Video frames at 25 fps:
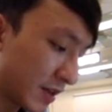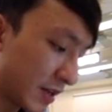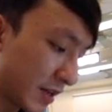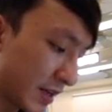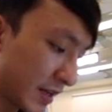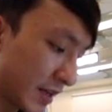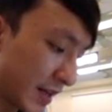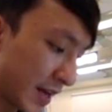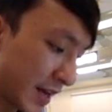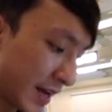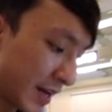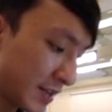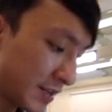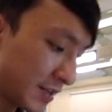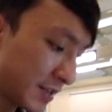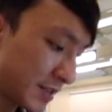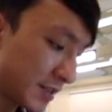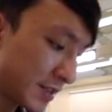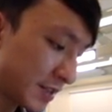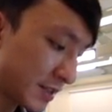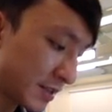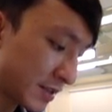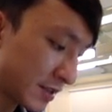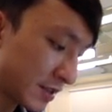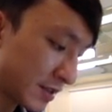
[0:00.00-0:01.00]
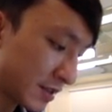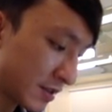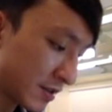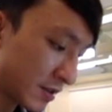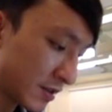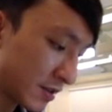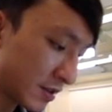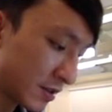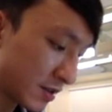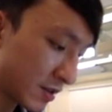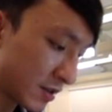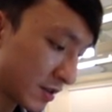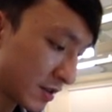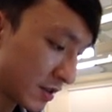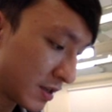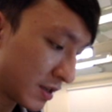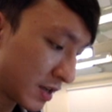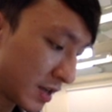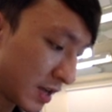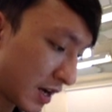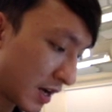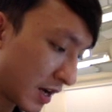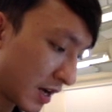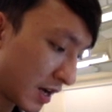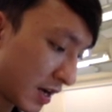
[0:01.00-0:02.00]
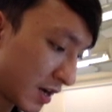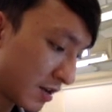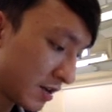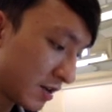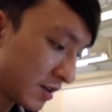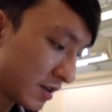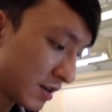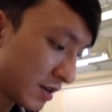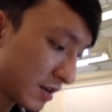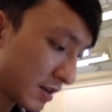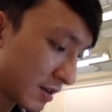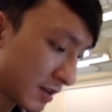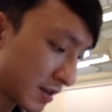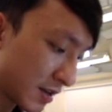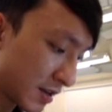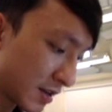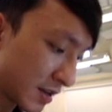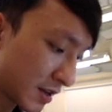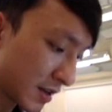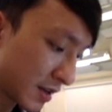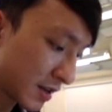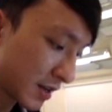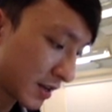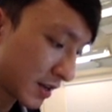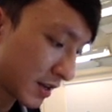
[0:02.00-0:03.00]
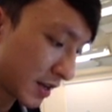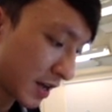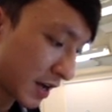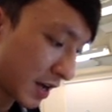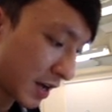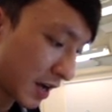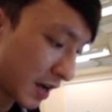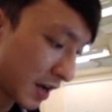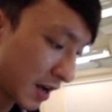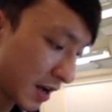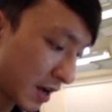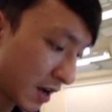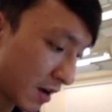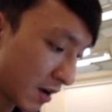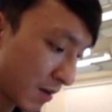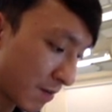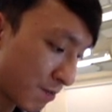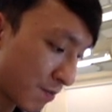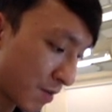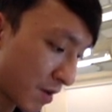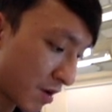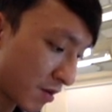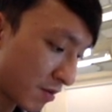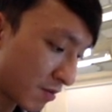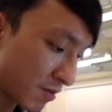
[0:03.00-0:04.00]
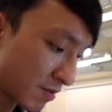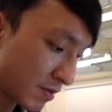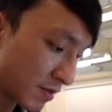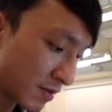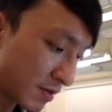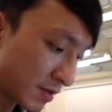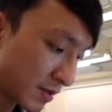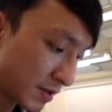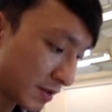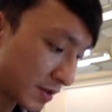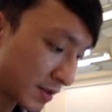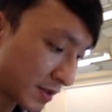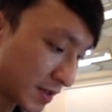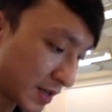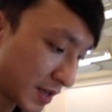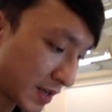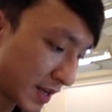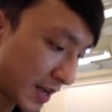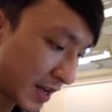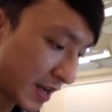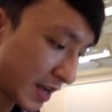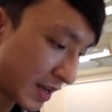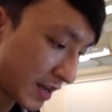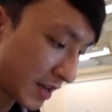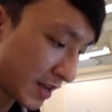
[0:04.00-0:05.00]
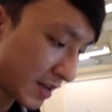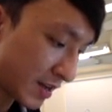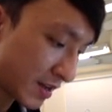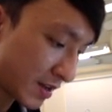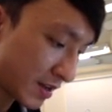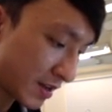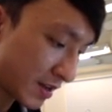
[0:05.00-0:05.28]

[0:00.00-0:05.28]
it has a carboxylate